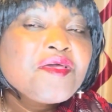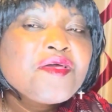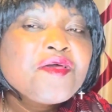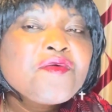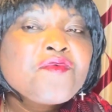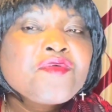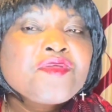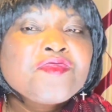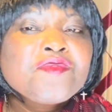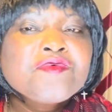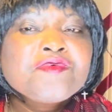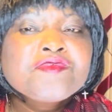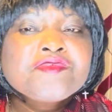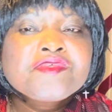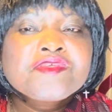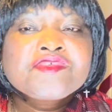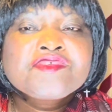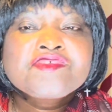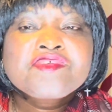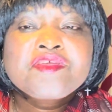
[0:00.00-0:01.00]
We do
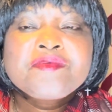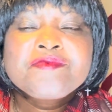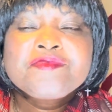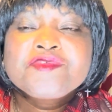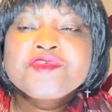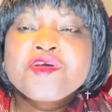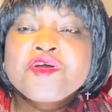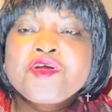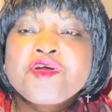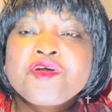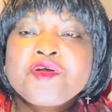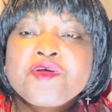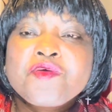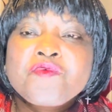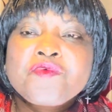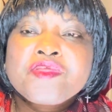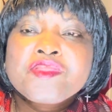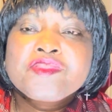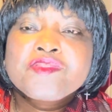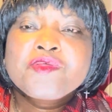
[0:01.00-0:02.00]
scripture,
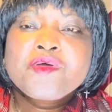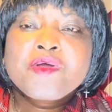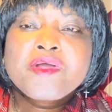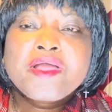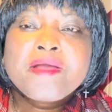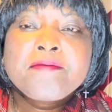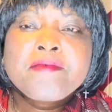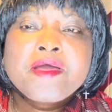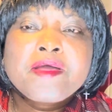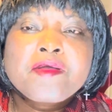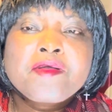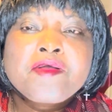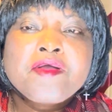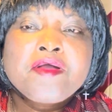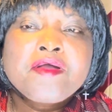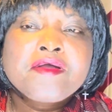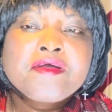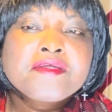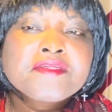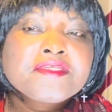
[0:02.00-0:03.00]
we talk about
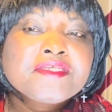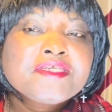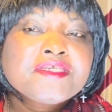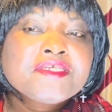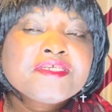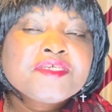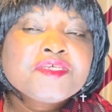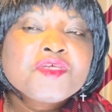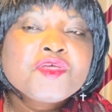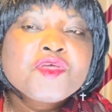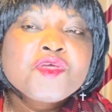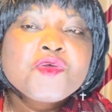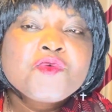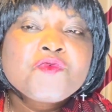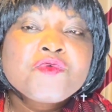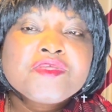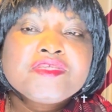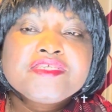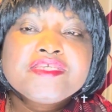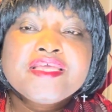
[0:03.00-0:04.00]
God,
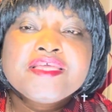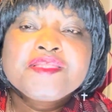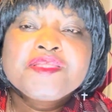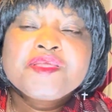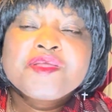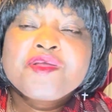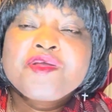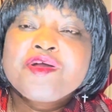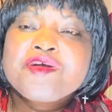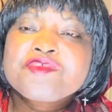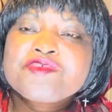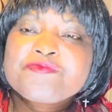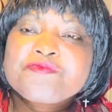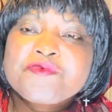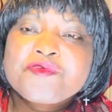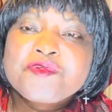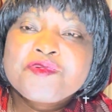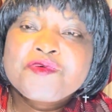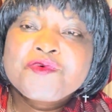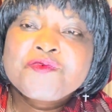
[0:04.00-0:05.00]
we share the
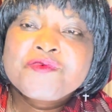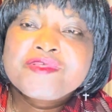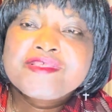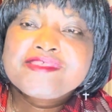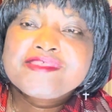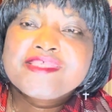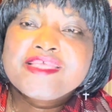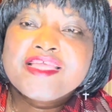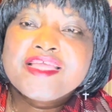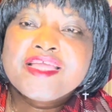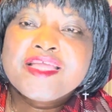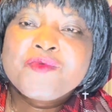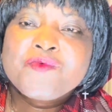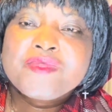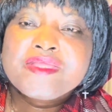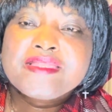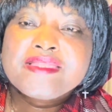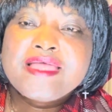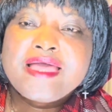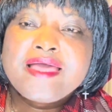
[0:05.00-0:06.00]
gospel, we sing,
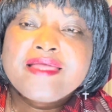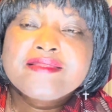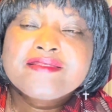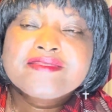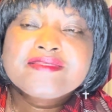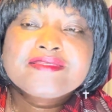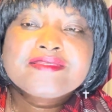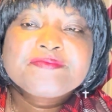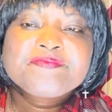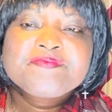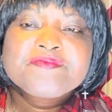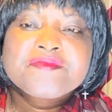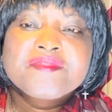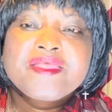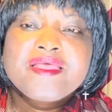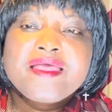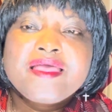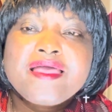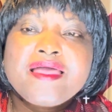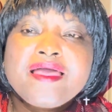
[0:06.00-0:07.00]
we dance,
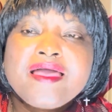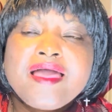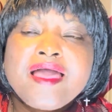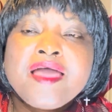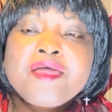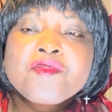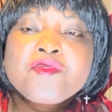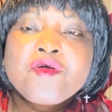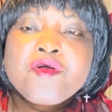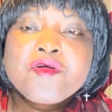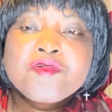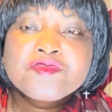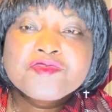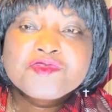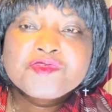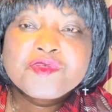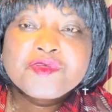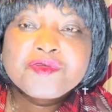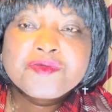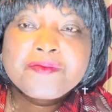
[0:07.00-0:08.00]
and
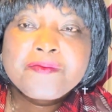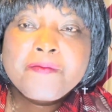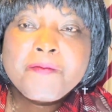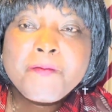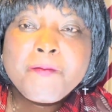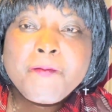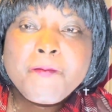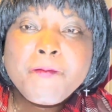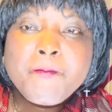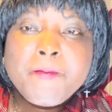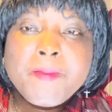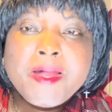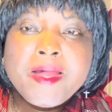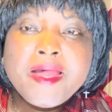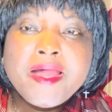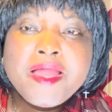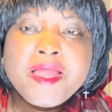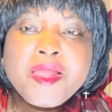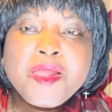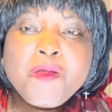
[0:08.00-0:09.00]
also
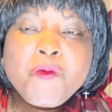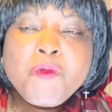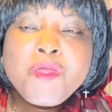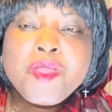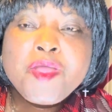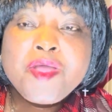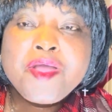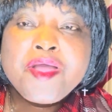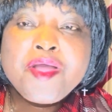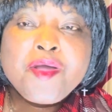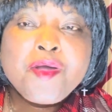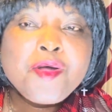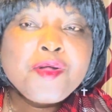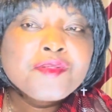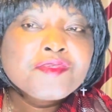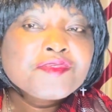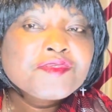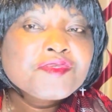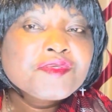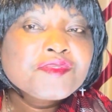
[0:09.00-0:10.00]
we
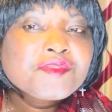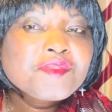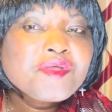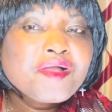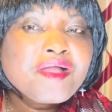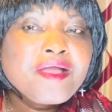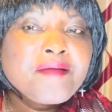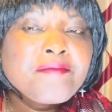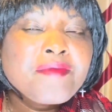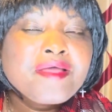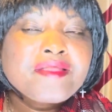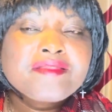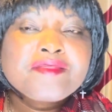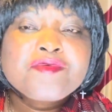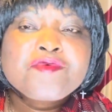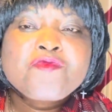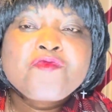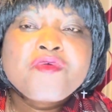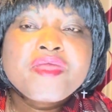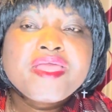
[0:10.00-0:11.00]
also talk about
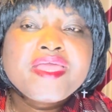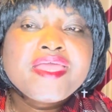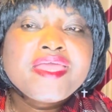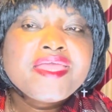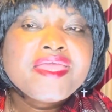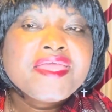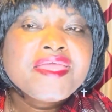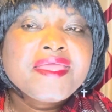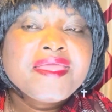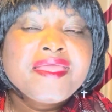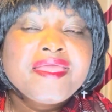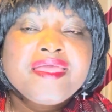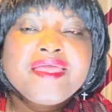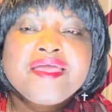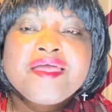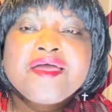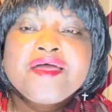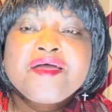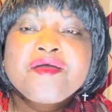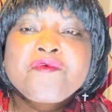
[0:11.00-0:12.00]
where
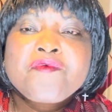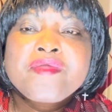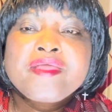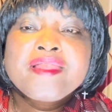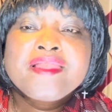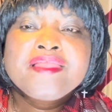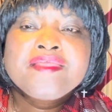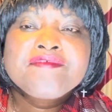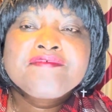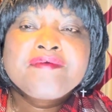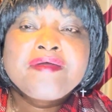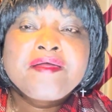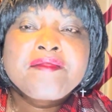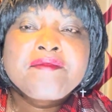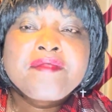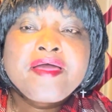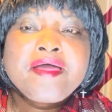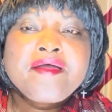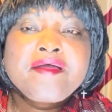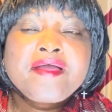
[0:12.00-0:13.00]
we live
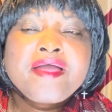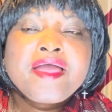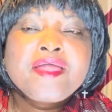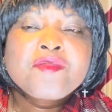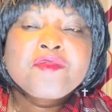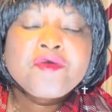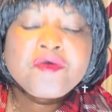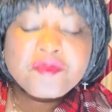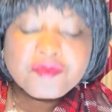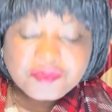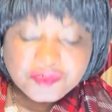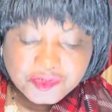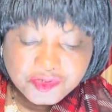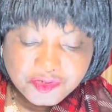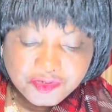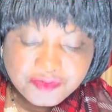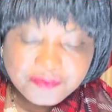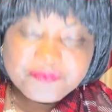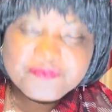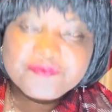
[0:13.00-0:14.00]
around, and also